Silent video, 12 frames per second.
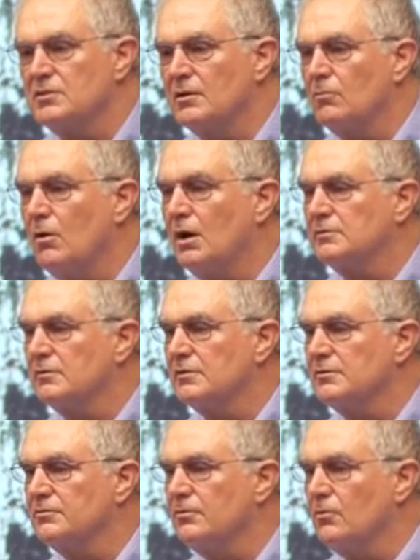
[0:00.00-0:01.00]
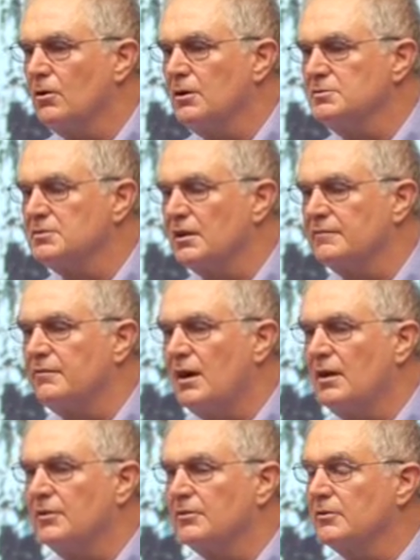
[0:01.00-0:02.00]
I walked her in the forest. I
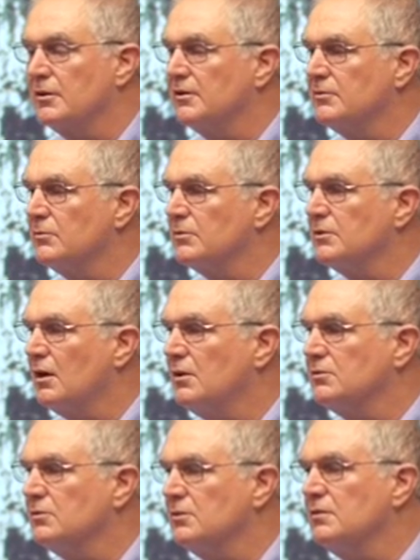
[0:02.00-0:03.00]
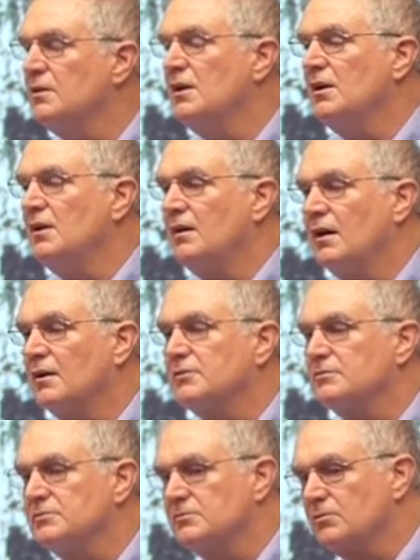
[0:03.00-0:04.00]
followed her into adulthood,
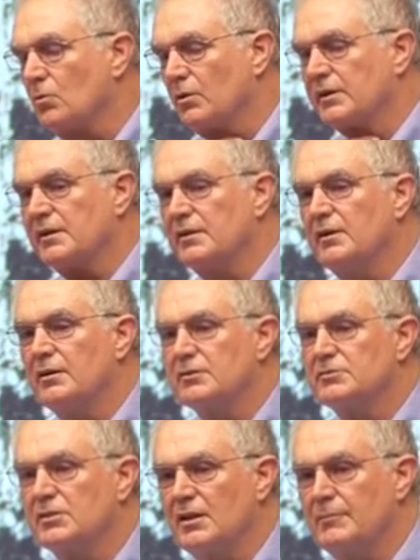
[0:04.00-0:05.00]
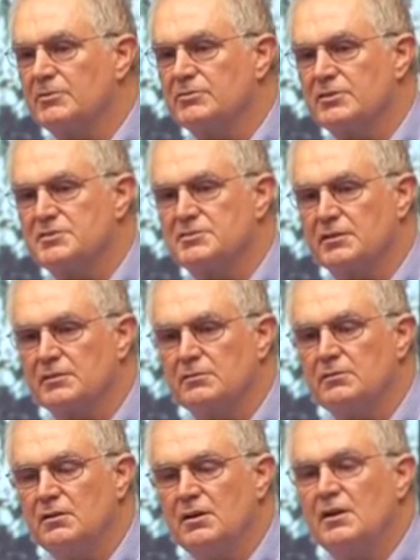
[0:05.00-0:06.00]
going in on her telemetry
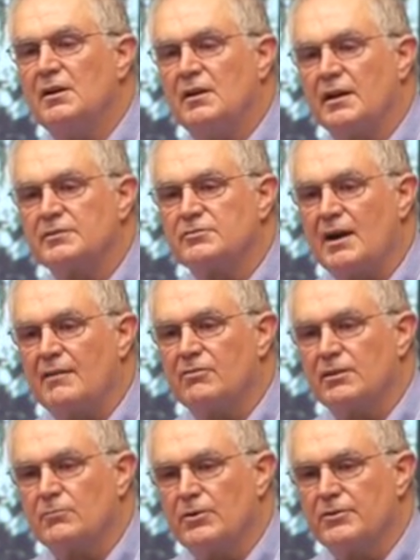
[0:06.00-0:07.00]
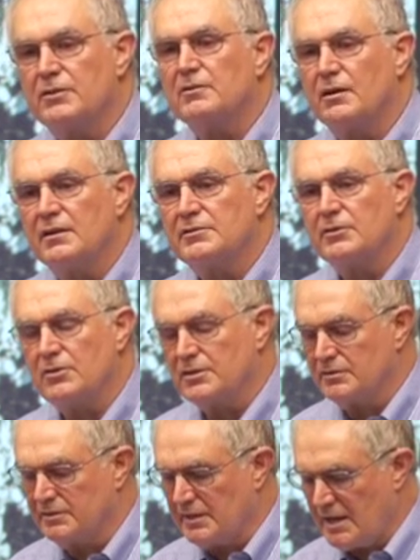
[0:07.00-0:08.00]
signal and traveling with her during
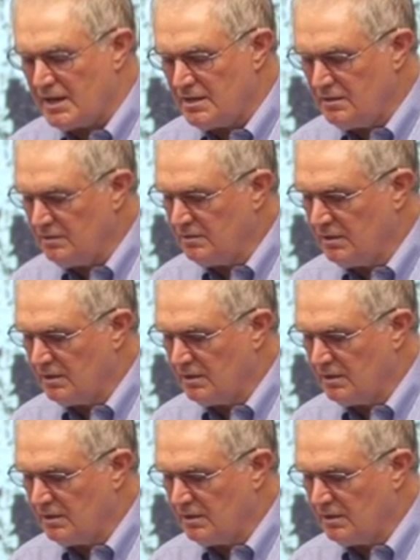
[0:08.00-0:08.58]
the day.